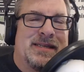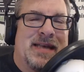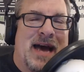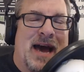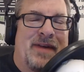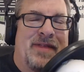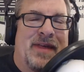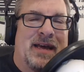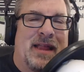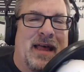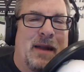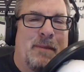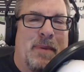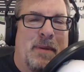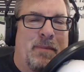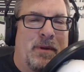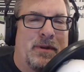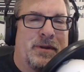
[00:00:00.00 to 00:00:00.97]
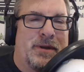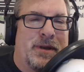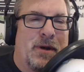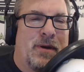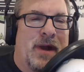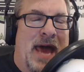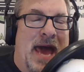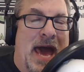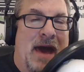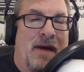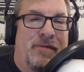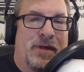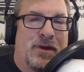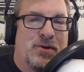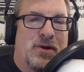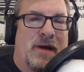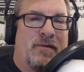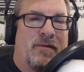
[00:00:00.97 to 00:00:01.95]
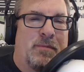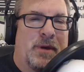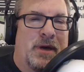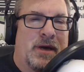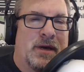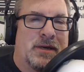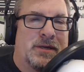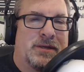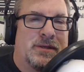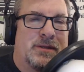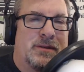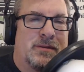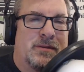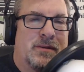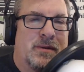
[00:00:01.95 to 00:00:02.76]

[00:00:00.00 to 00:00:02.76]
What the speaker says: I think a lot of people don't have the travel bugs